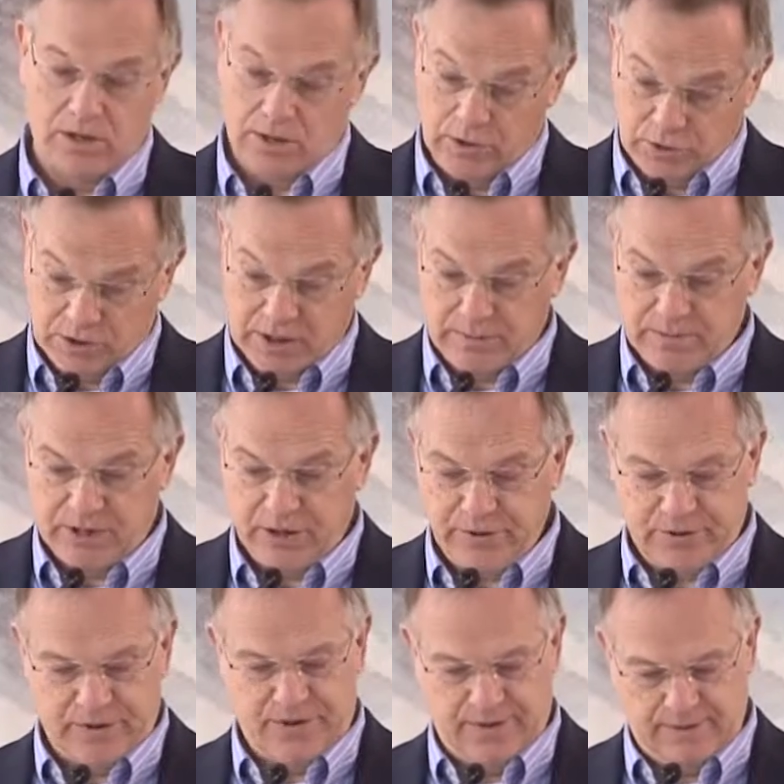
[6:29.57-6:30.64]
Although some
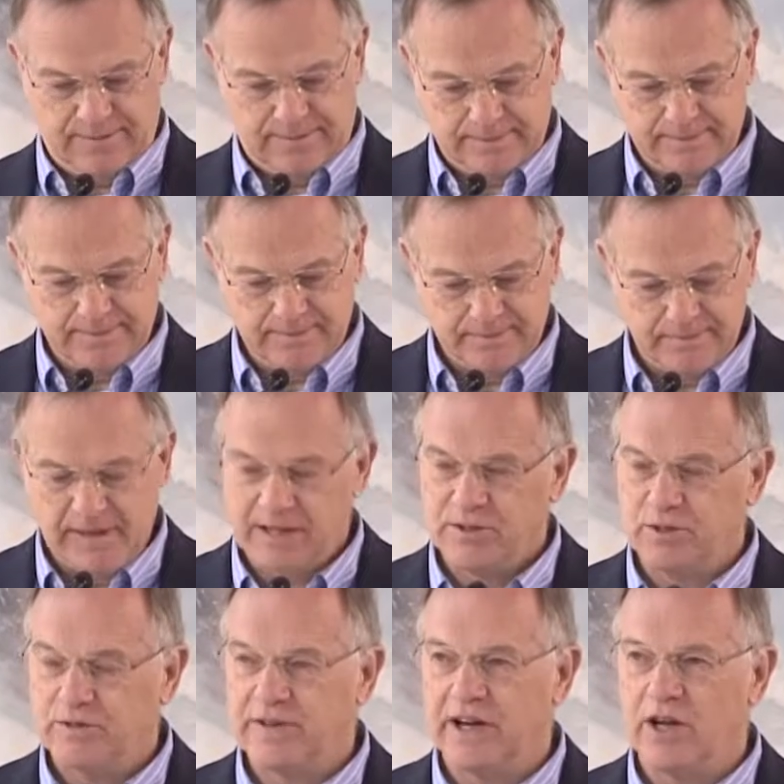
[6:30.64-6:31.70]
doubted,
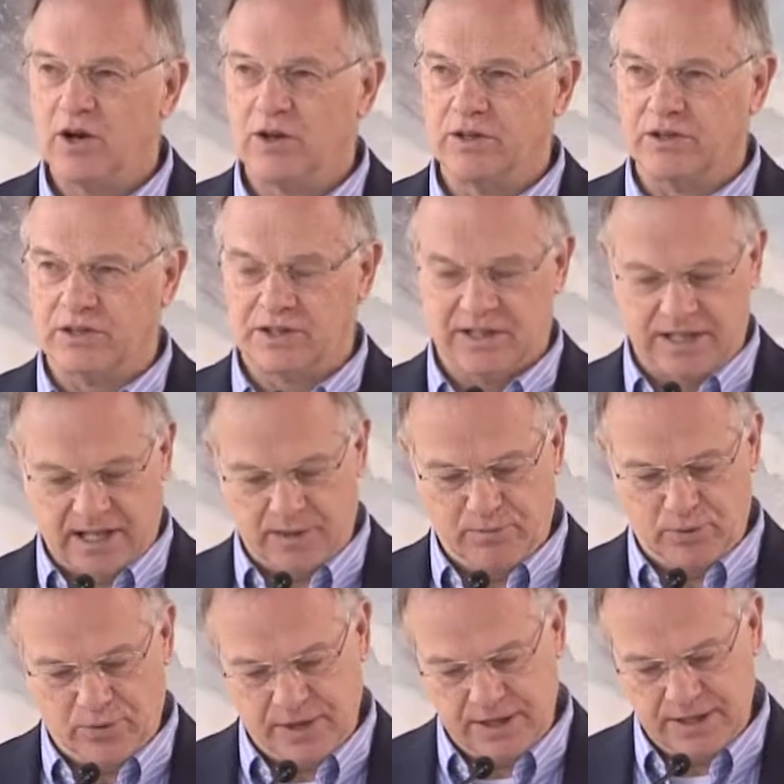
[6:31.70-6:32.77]
Matthew's very honest at
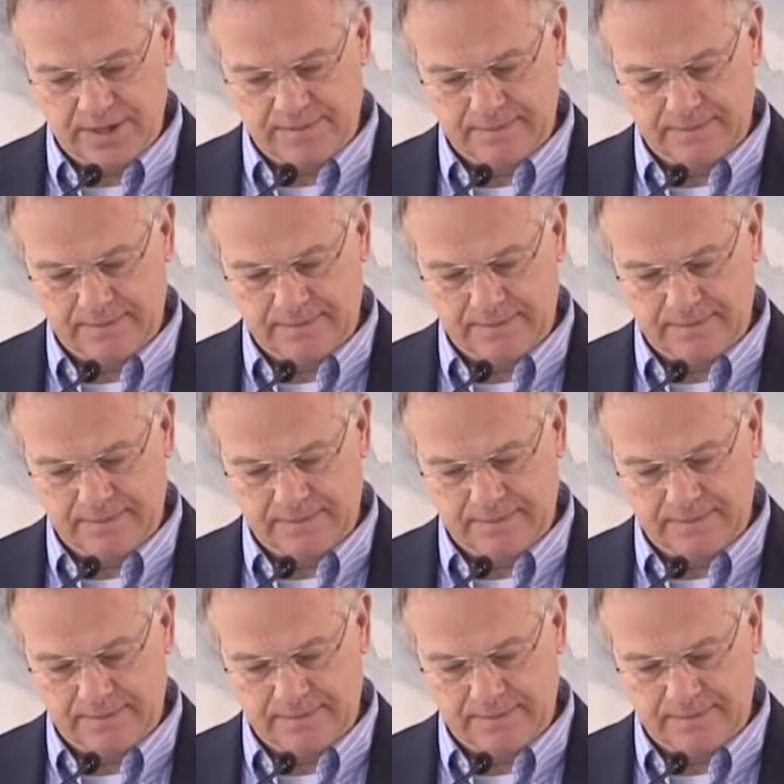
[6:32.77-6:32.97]
that point.